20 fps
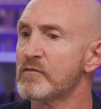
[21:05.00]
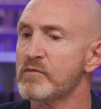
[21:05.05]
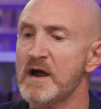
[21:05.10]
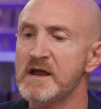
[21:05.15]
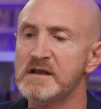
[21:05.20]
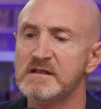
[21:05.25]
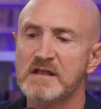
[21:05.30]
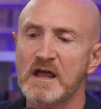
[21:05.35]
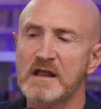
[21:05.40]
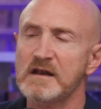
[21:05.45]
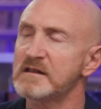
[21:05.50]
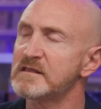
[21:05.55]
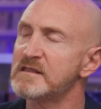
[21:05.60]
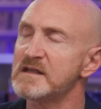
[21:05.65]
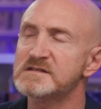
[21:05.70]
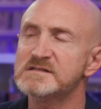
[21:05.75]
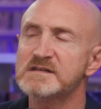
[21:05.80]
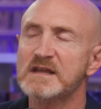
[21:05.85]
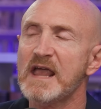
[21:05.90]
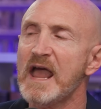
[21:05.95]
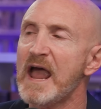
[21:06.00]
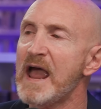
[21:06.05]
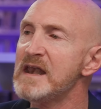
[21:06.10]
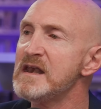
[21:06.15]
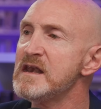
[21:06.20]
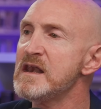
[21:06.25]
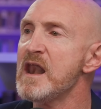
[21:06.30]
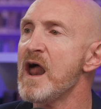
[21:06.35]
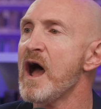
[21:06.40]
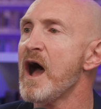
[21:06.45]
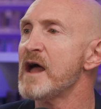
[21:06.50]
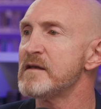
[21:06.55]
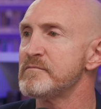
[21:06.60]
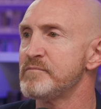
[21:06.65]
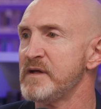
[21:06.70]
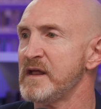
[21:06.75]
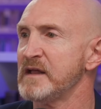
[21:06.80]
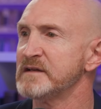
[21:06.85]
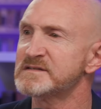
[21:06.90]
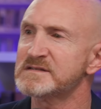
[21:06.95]
right? That this cannot
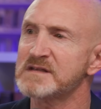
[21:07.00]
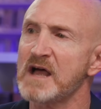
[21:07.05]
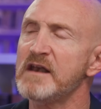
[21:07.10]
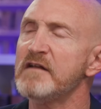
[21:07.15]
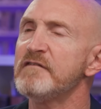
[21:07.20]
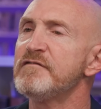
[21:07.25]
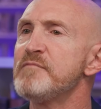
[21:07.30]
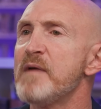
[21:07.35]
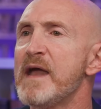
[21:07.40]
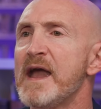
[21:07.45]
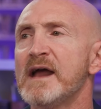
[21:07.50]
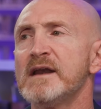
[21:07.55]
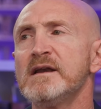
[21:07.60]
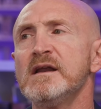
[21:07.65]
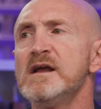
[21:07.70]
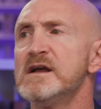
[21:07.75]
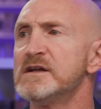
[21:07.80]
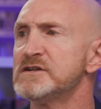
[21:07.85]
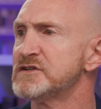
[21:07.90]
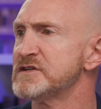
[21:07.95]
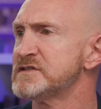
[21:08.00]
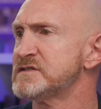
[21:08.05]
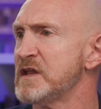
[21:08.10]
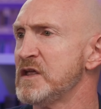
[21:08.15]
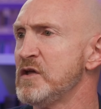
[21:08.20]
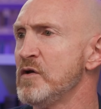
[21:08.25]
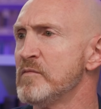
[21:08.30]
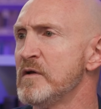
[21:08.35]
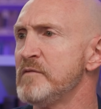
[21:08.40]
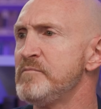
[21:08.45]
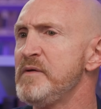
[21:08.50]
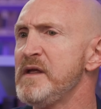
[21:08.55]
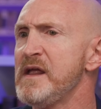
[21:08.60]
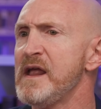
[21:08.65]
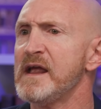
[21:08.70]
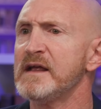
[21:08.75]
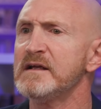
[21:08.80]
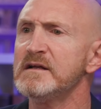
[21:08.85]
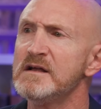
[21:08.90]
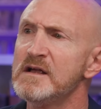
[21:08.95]
be. Son of man, just a human
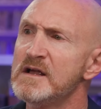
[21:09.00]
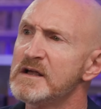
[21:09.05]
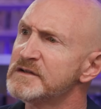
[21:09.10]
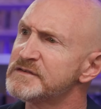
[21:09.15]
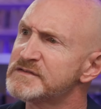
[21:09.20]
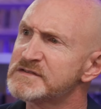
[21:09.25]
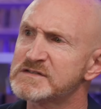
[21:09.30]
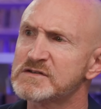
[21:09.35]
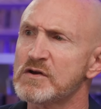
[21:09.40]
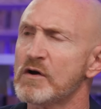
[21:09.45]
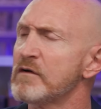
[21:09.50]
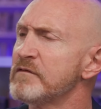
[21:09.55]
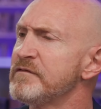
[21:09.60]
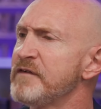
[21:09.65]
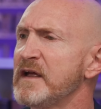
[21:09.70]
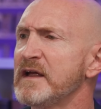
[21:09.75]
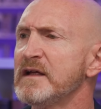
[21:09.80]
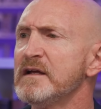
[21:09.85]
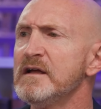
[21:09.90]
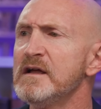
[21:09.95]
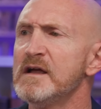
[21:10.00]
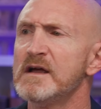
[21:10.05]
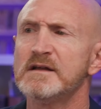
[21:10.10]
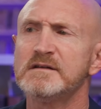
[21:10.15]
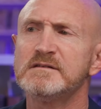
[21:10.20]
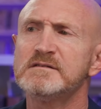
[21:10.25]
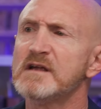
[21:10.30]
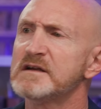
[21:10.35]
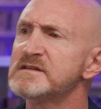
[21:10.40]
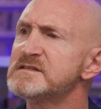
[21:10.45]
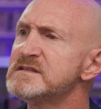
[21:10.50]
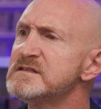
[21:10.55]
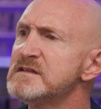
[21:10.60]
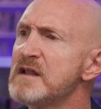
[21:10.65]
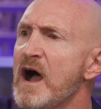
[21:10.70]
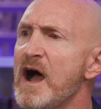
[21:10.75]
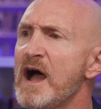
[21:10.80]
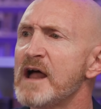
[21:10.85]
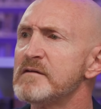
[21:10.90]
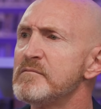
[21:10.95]
being, serving does
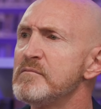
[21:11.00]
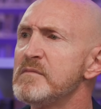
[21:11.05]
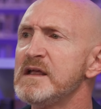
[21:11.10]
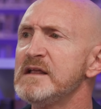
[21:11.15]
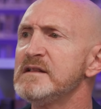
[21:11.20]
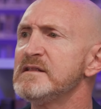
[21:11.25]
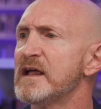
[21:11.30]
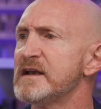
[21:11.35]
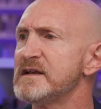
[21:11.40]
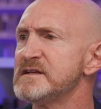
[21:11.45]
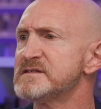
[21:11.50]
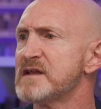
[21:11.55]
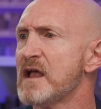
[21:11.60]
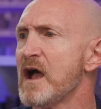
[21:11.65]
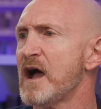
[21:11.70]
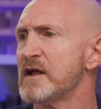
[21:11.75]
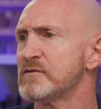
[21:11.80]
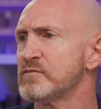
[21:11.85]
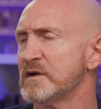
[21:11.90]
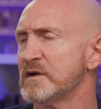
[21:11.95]
not mean that he's God